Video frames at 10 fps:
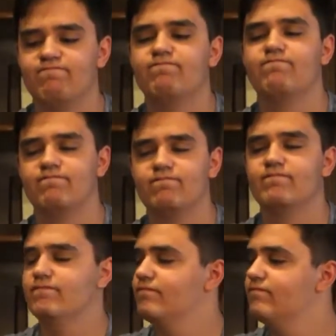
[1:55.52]

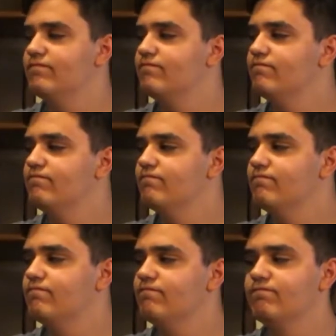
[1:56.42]

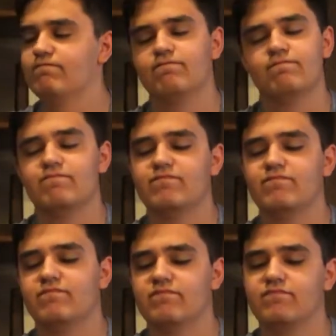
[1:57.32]

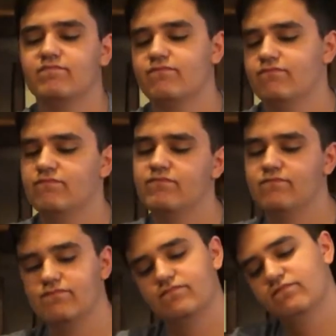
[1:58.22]

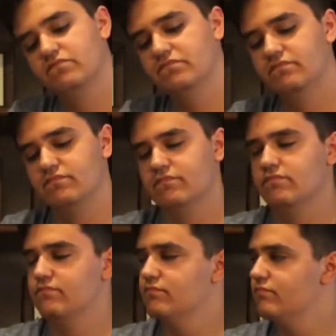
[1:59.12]

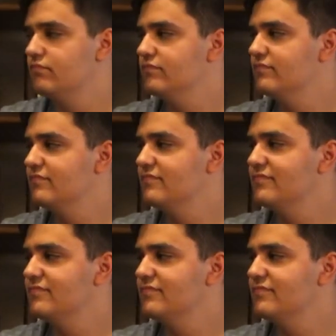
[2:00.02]
The person shown says nothing.